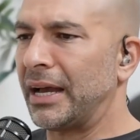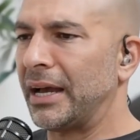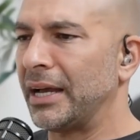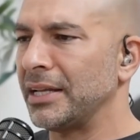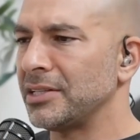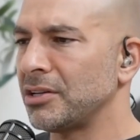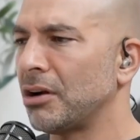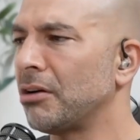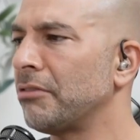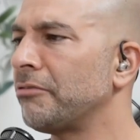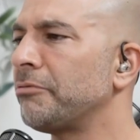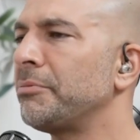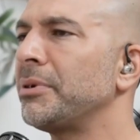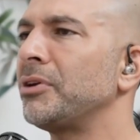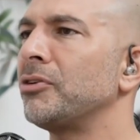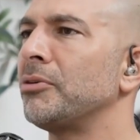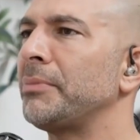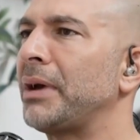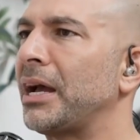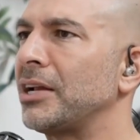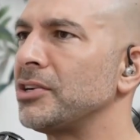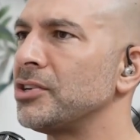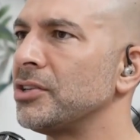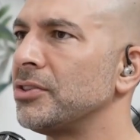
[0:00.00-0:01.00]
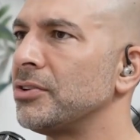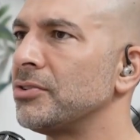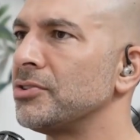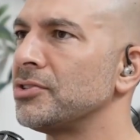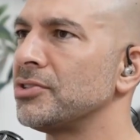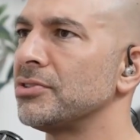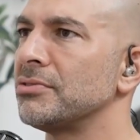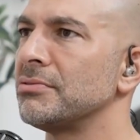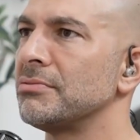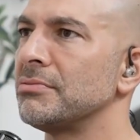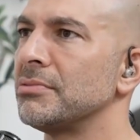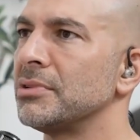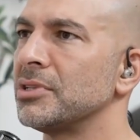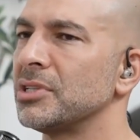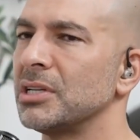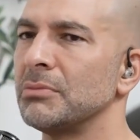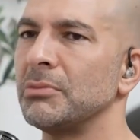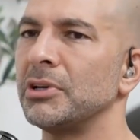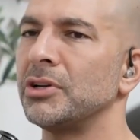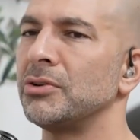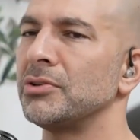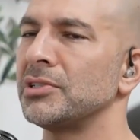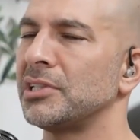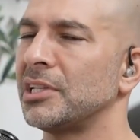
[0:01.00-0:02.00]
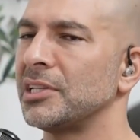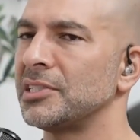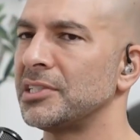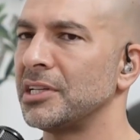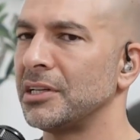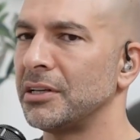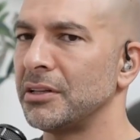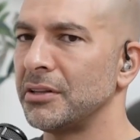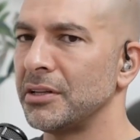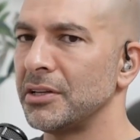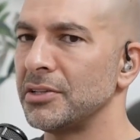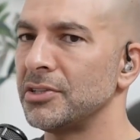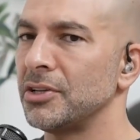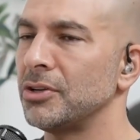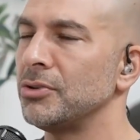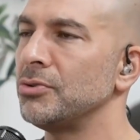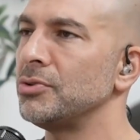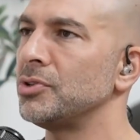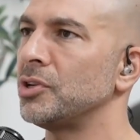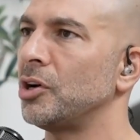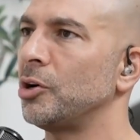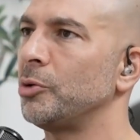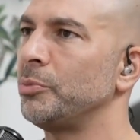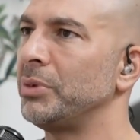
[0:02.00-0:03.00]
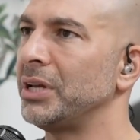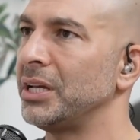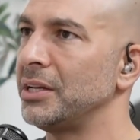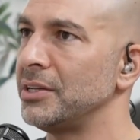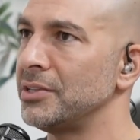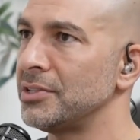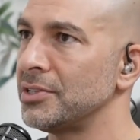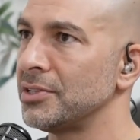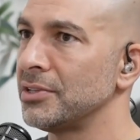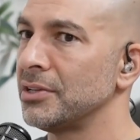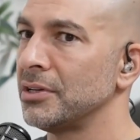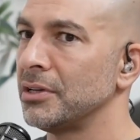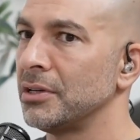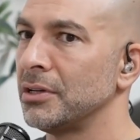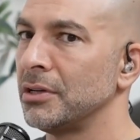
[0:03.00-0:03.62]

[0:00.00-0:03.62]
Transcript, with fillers: it's hard for me to imagine there's someone who's listening to this who's obese,